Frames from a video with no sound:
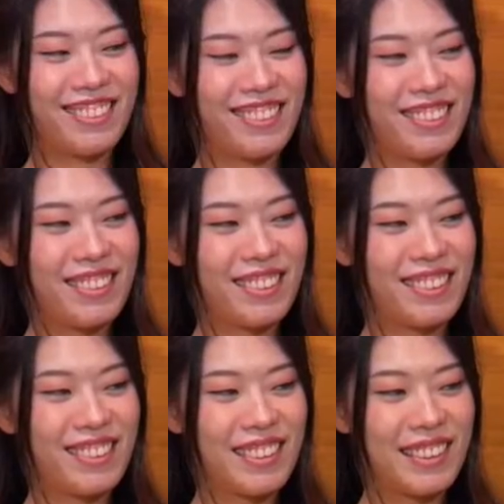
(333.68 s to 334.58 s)

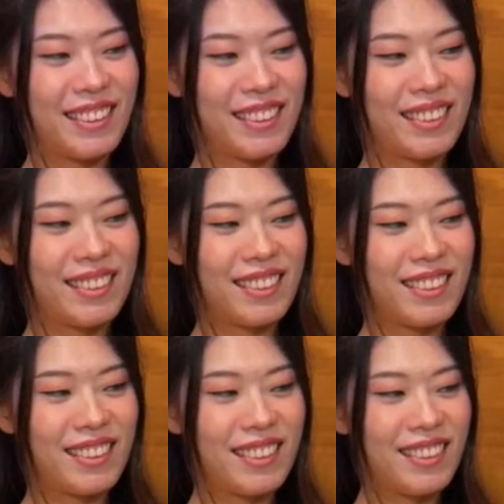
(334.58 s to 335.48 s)

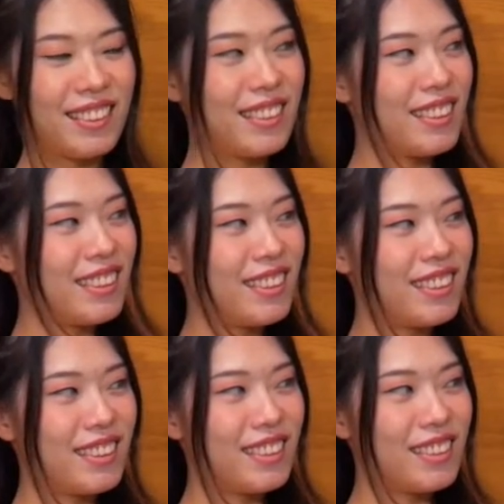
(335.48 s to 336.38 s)

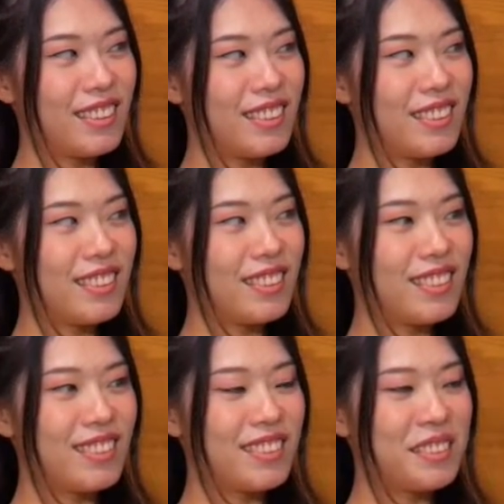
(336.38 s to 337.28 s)
No words are spoken by the person on screen.